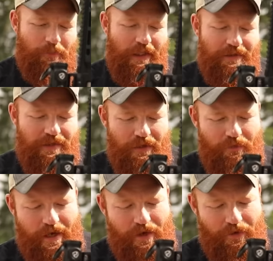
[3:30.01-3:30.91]
Picatinny
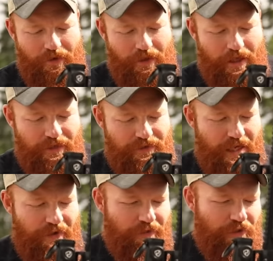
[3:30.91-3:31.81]
rail, uh,
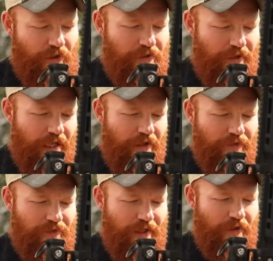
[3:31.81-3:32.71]
standard charging
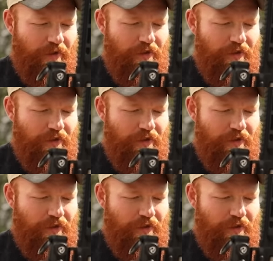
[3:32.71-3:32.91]
handle, standard